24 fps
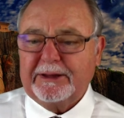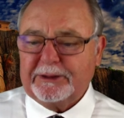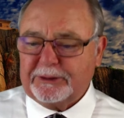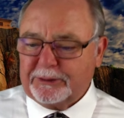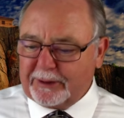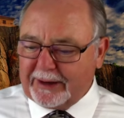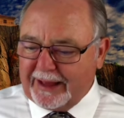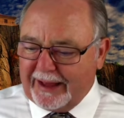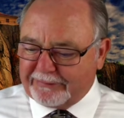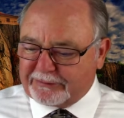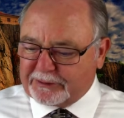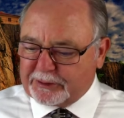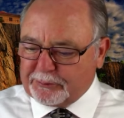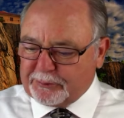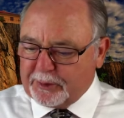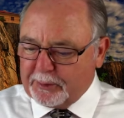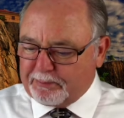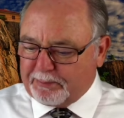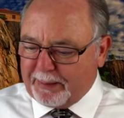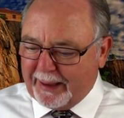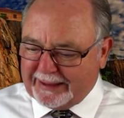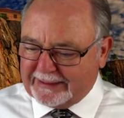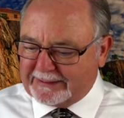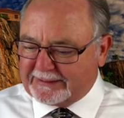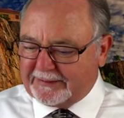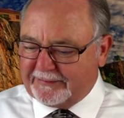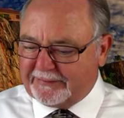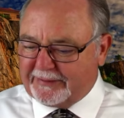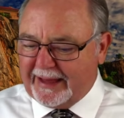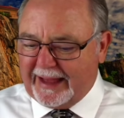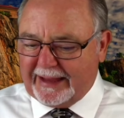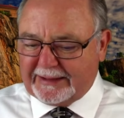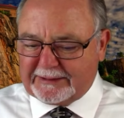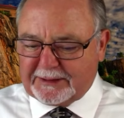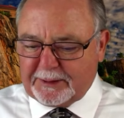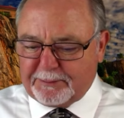You'll have to repent of
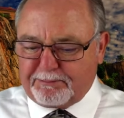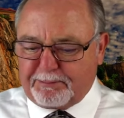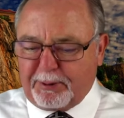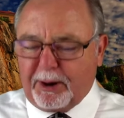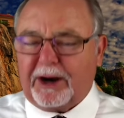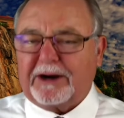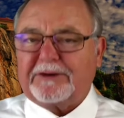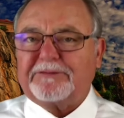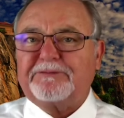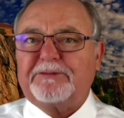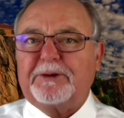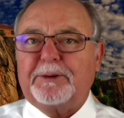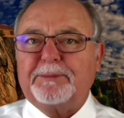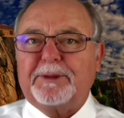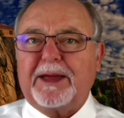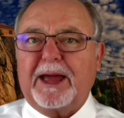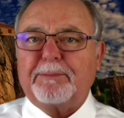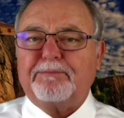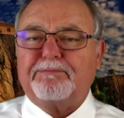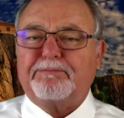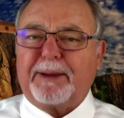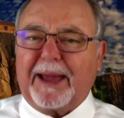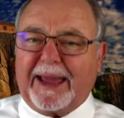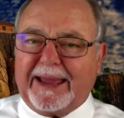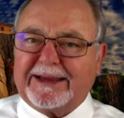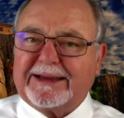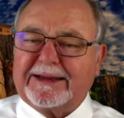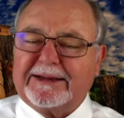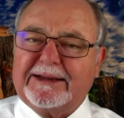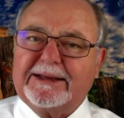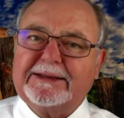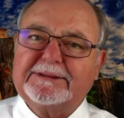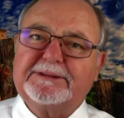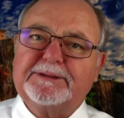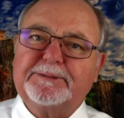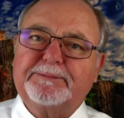that. Depart from that
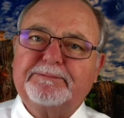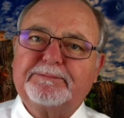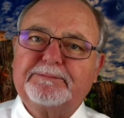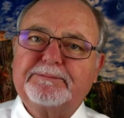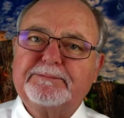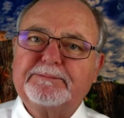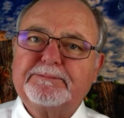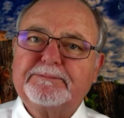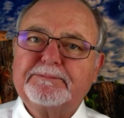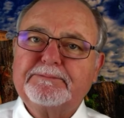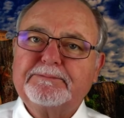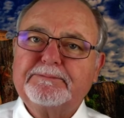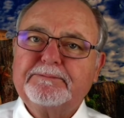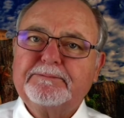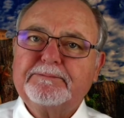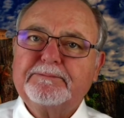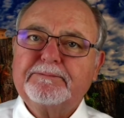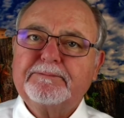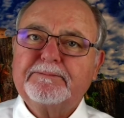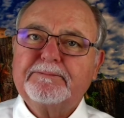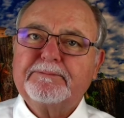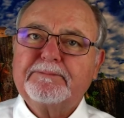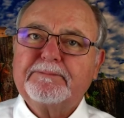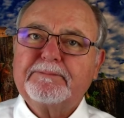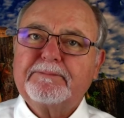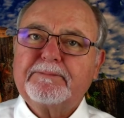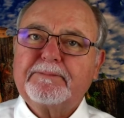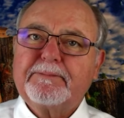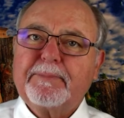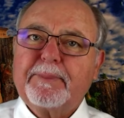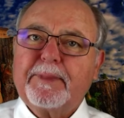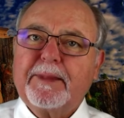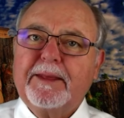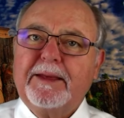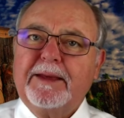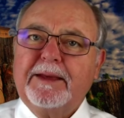paganism.
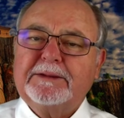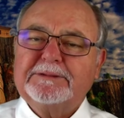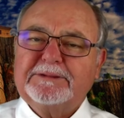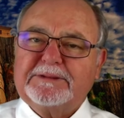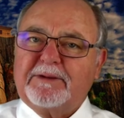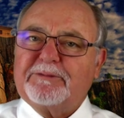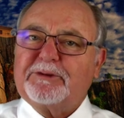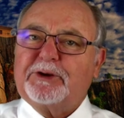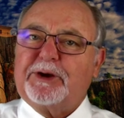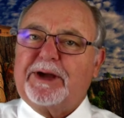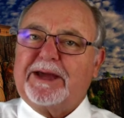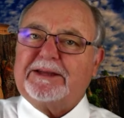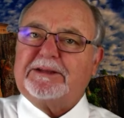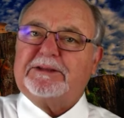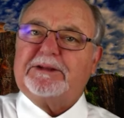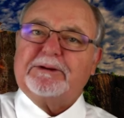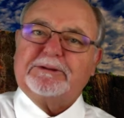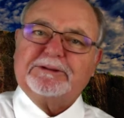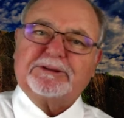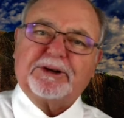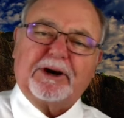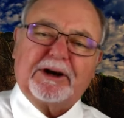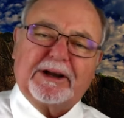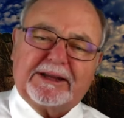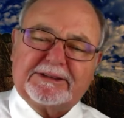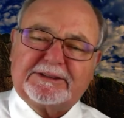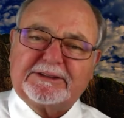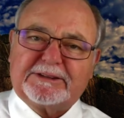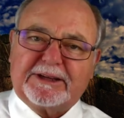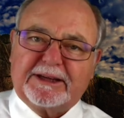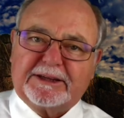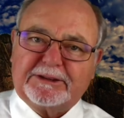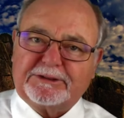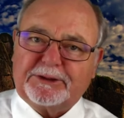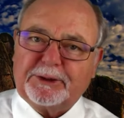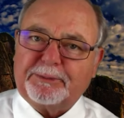Some of you Hindus are
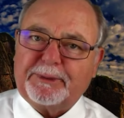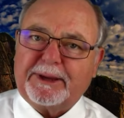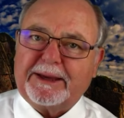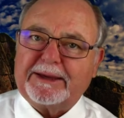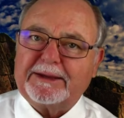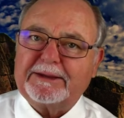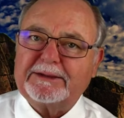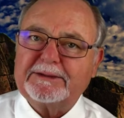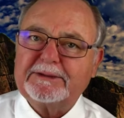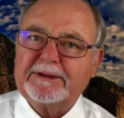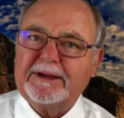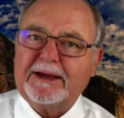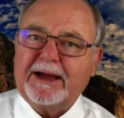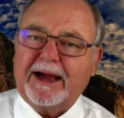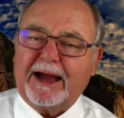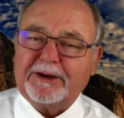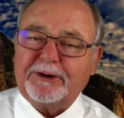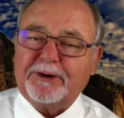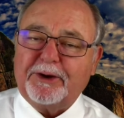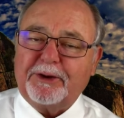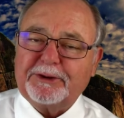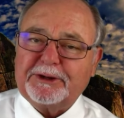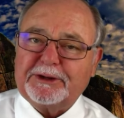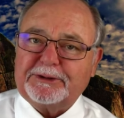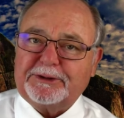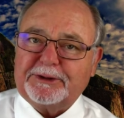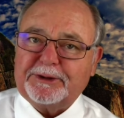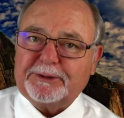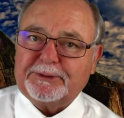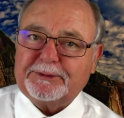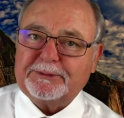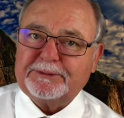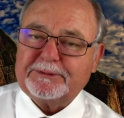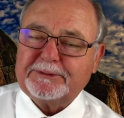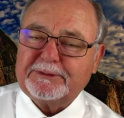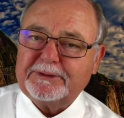listening to me. I know you
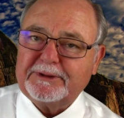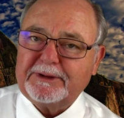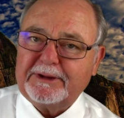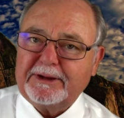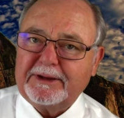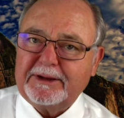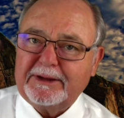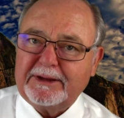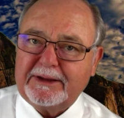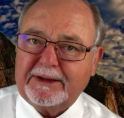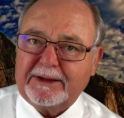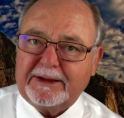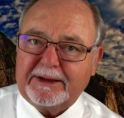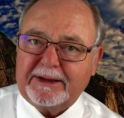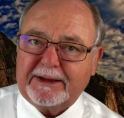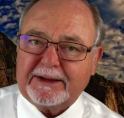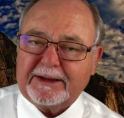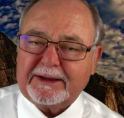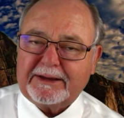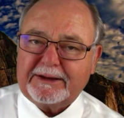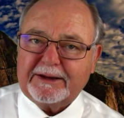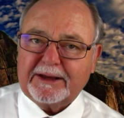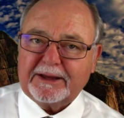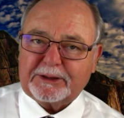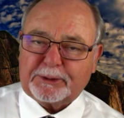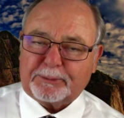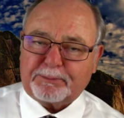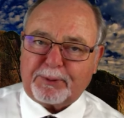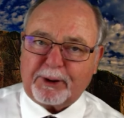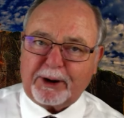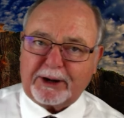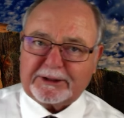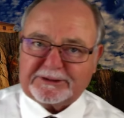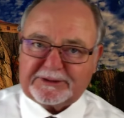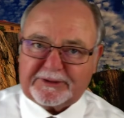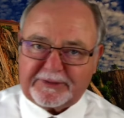do. Other
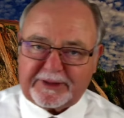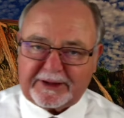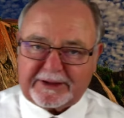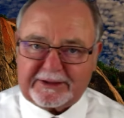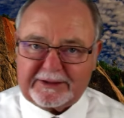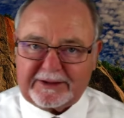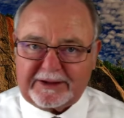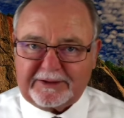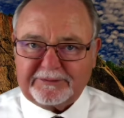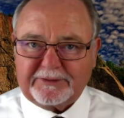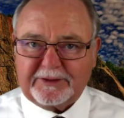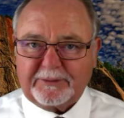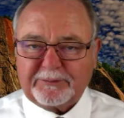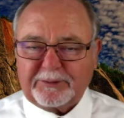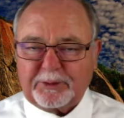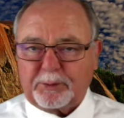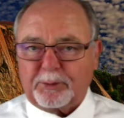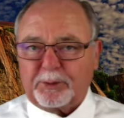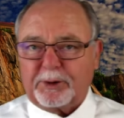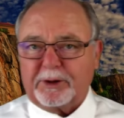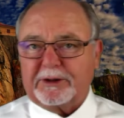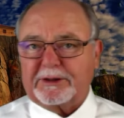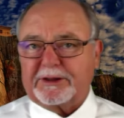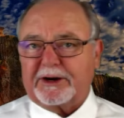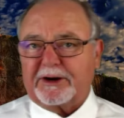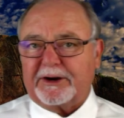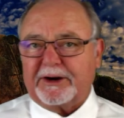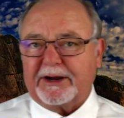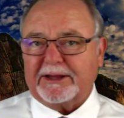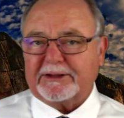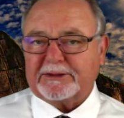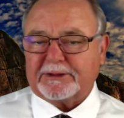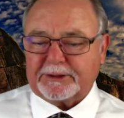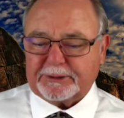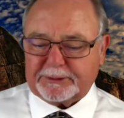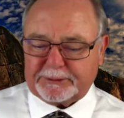parts of the world that are
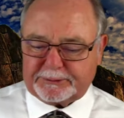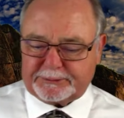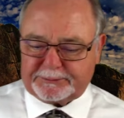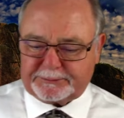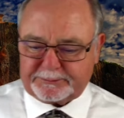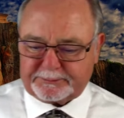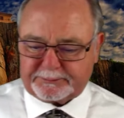Hindu.